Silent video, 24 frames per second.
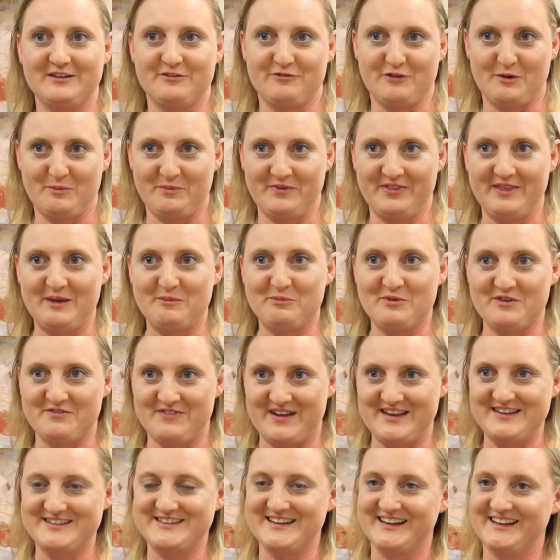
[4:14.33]
nephropathy
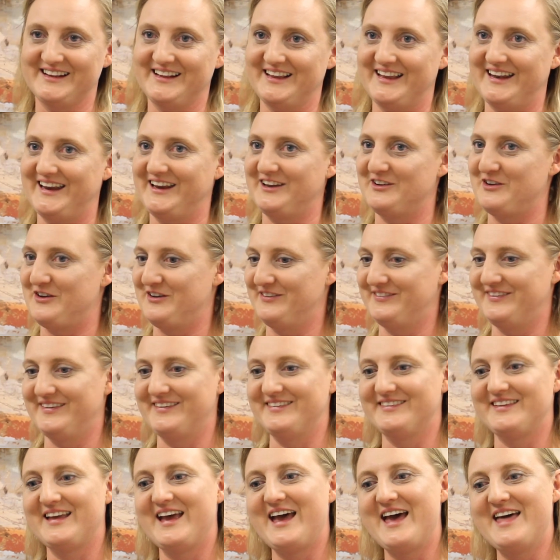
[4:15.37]
prevention clinic
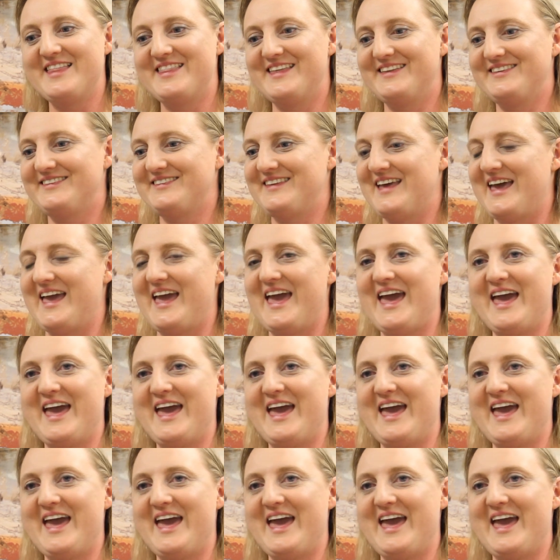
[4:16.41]
nurses that say,